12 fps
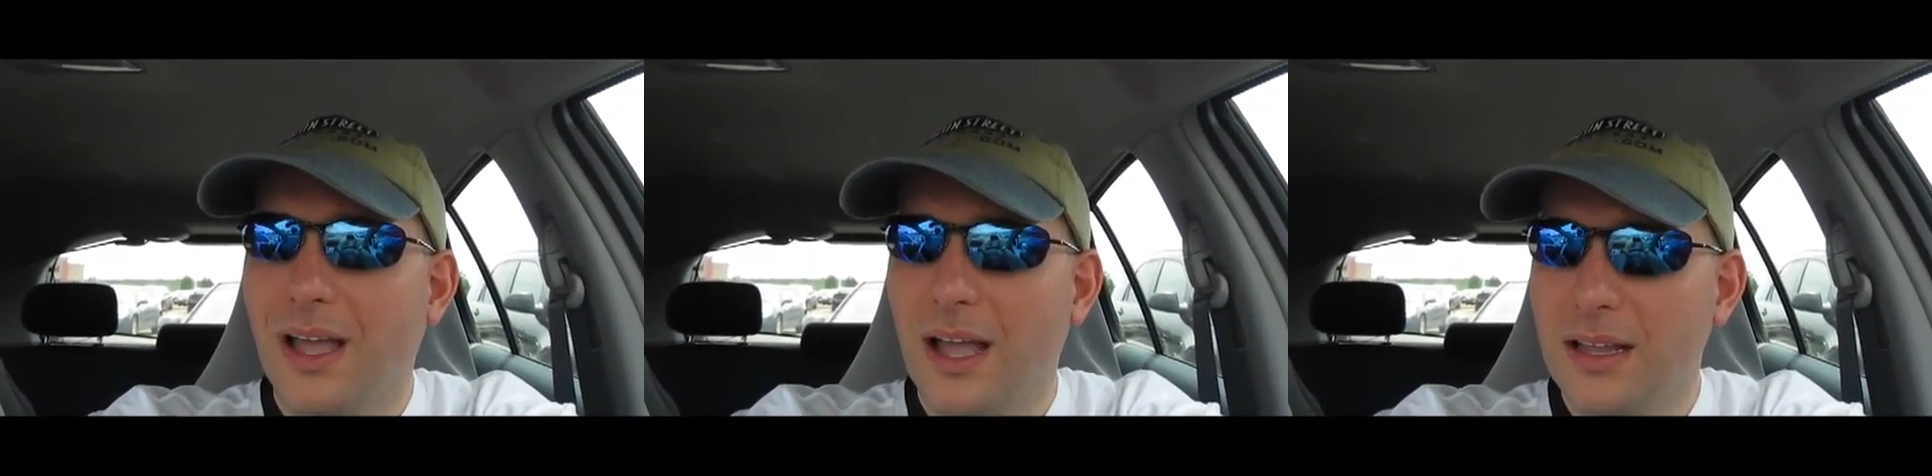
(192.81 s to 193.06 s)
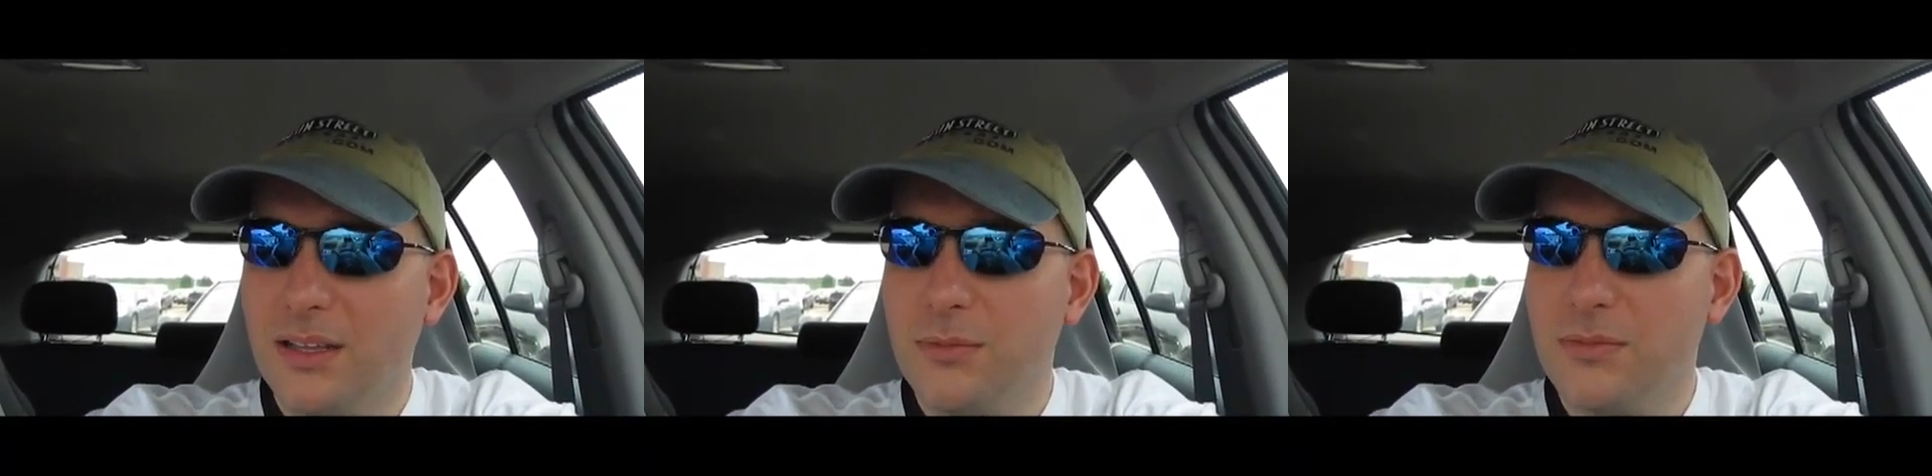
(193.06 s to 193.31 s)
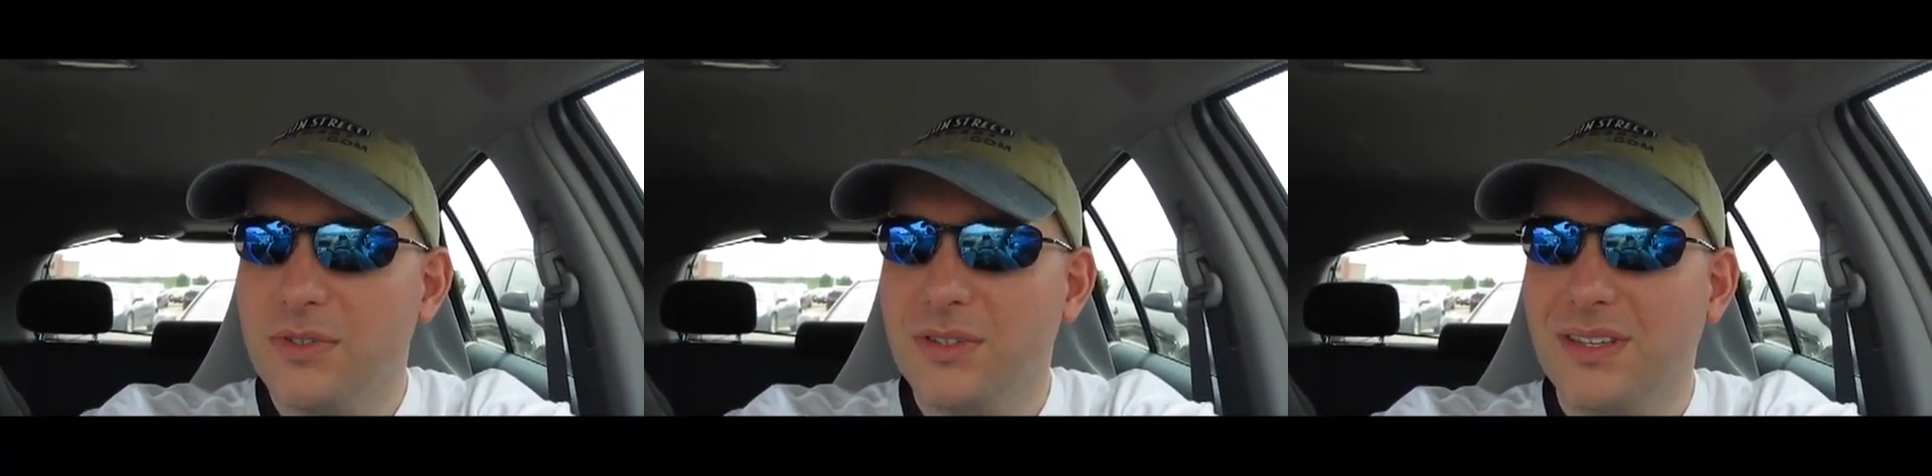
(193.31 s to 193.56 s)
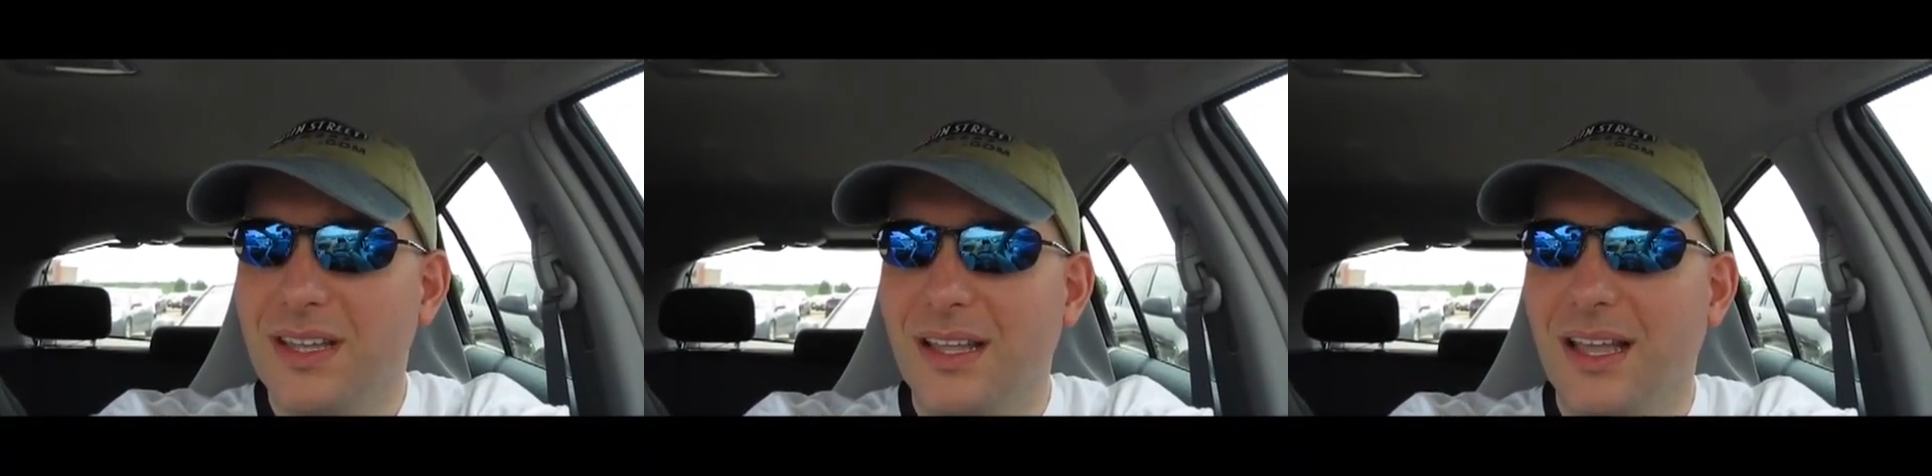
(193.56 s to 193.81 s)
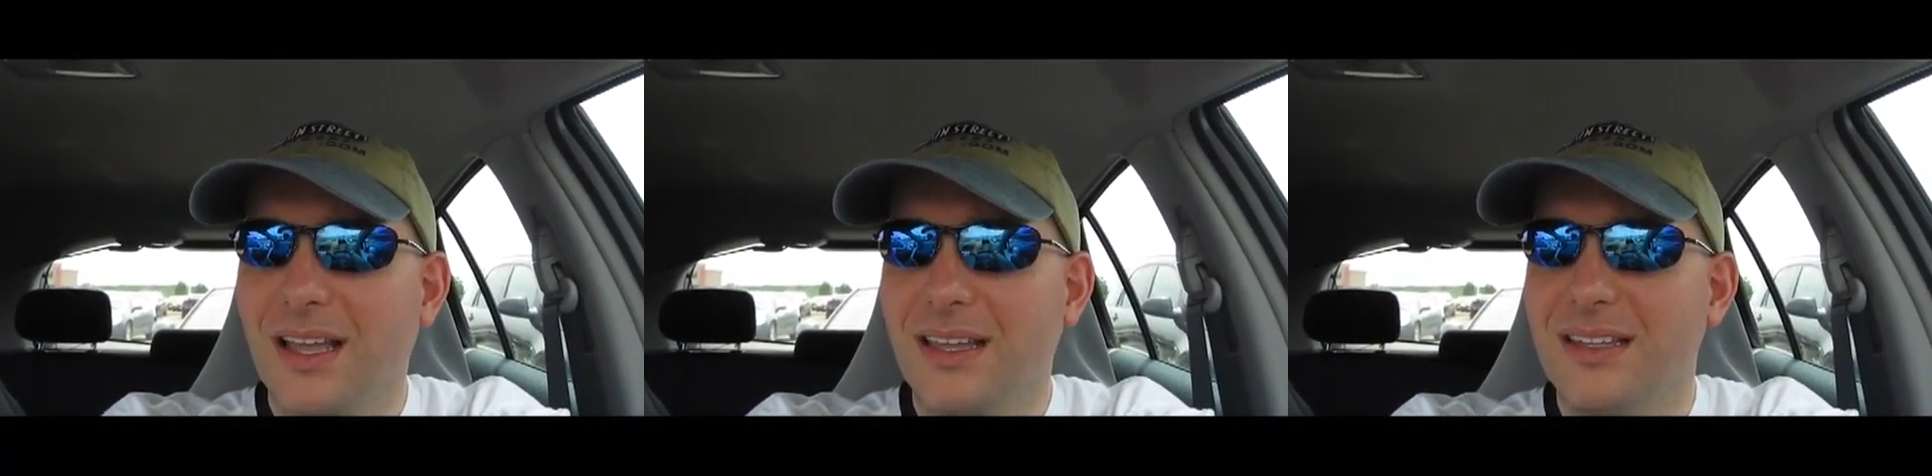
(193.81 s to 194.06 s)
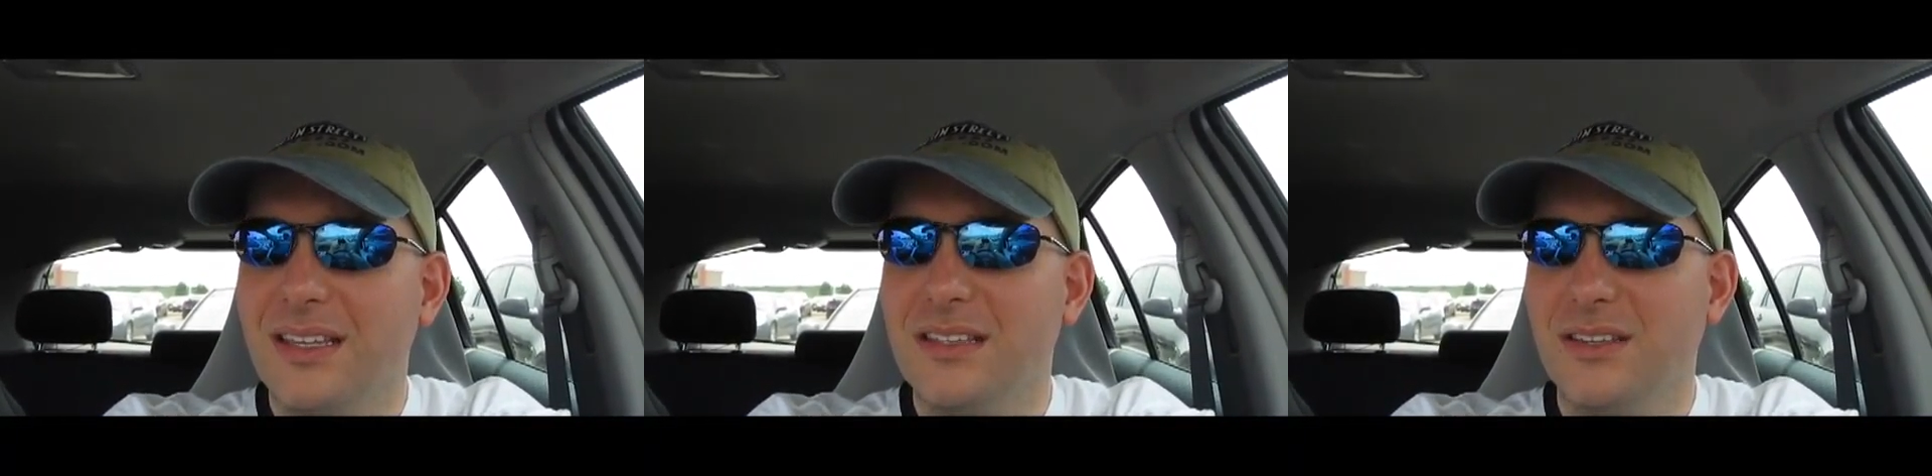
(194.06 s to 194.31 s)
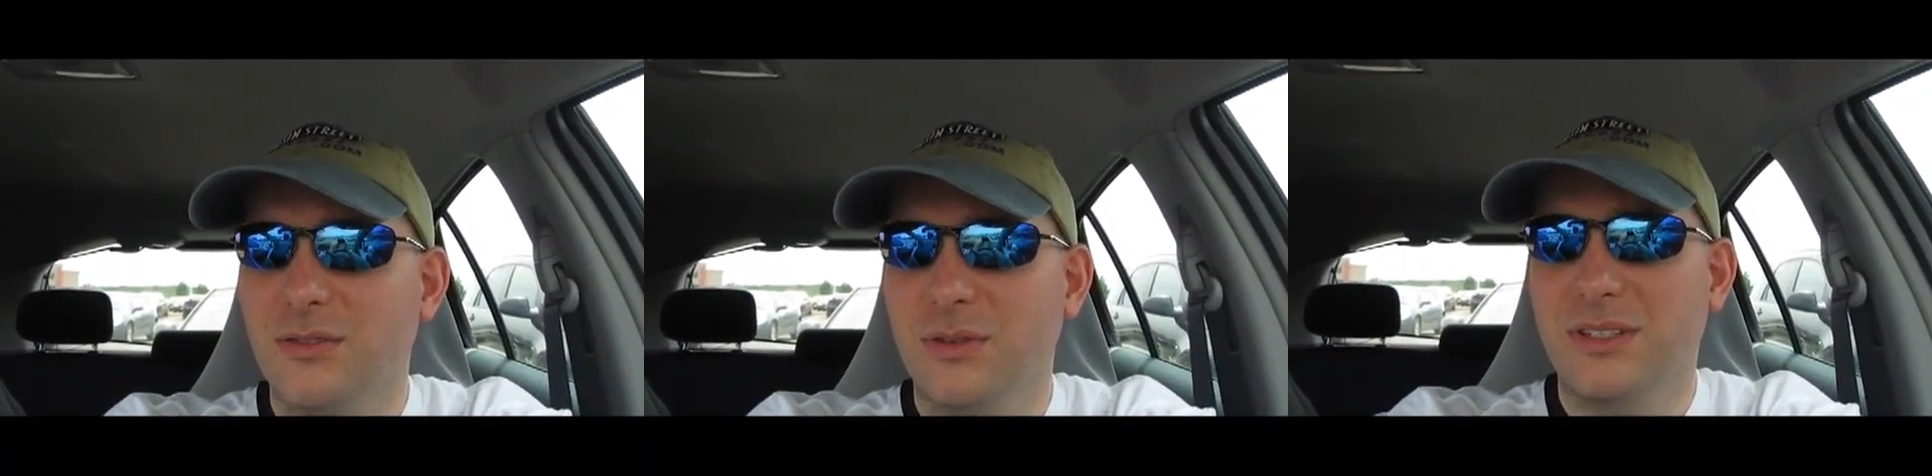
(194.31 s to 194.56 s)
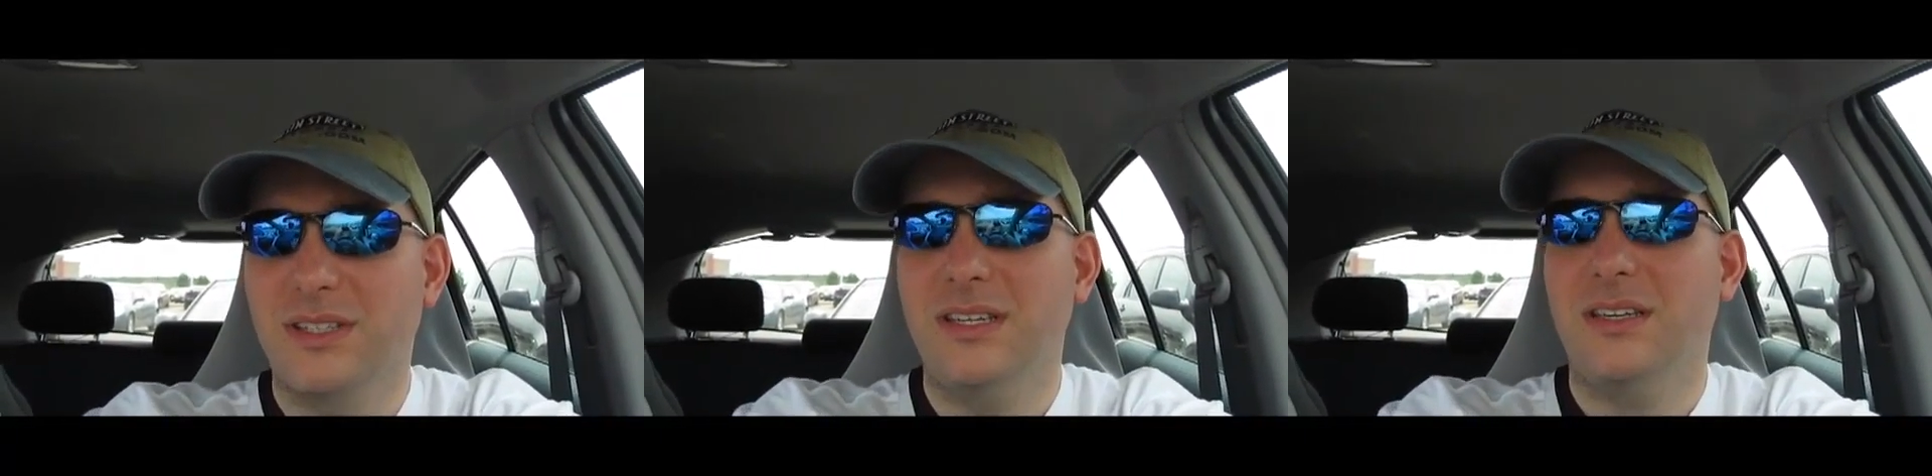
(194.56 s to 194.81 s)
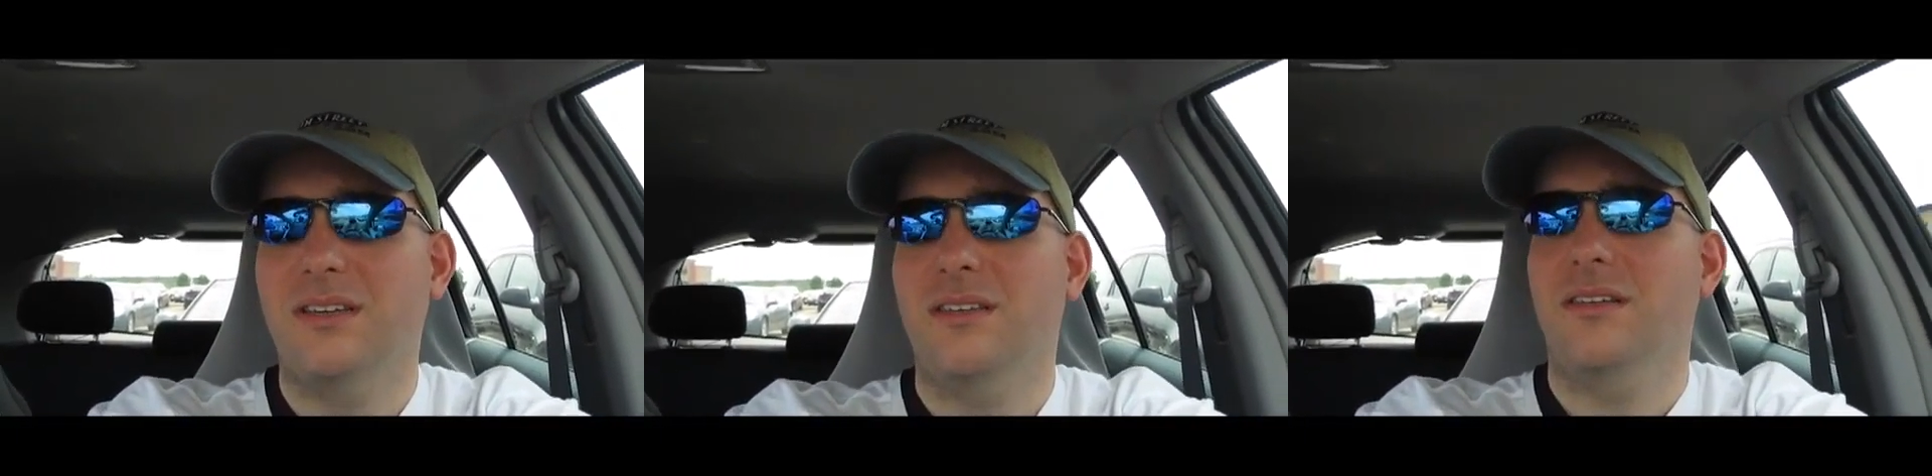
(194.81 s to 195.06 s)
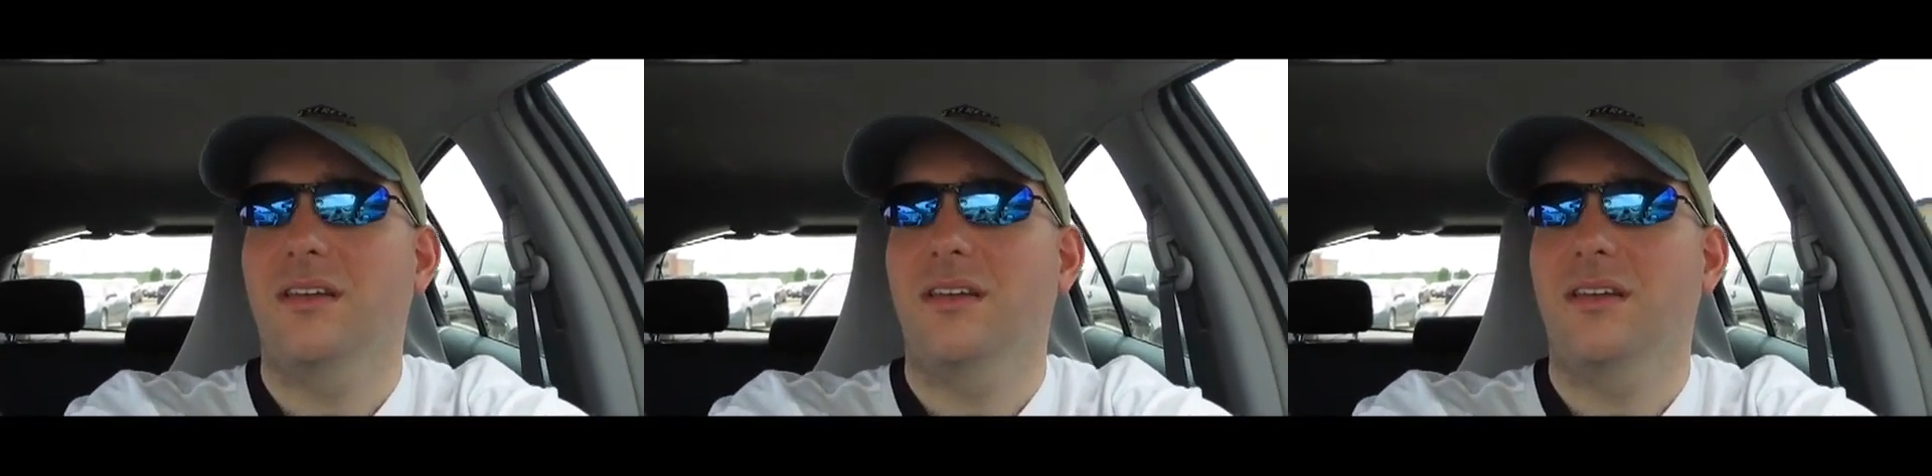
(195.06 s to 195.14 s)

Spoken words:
items that I need to critique,